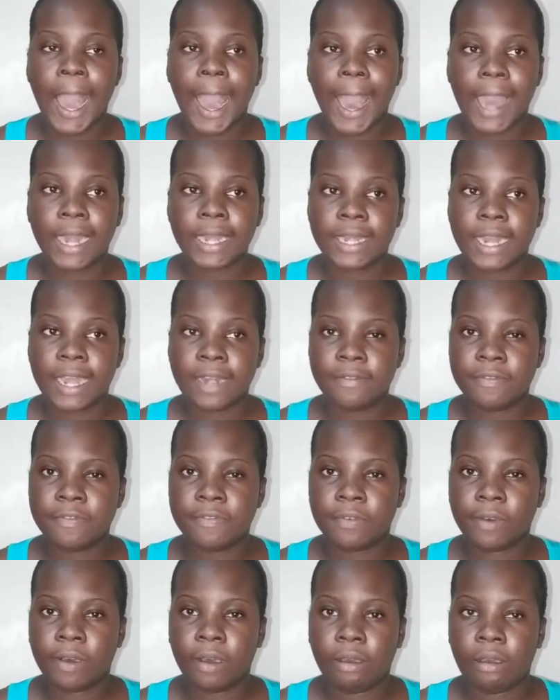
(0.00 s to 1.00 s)
and then
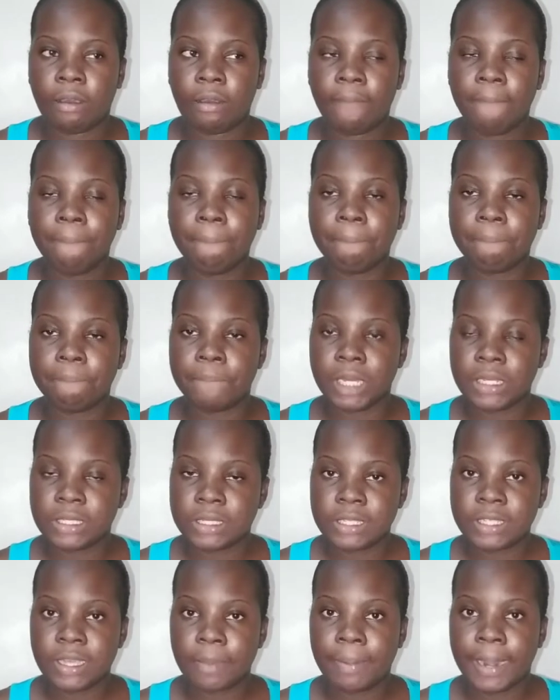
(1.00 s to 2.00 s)
for
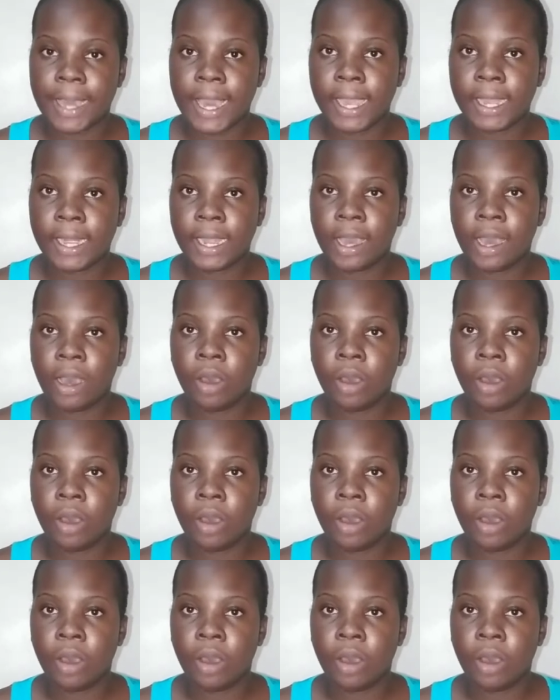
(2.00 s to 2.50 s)
business supply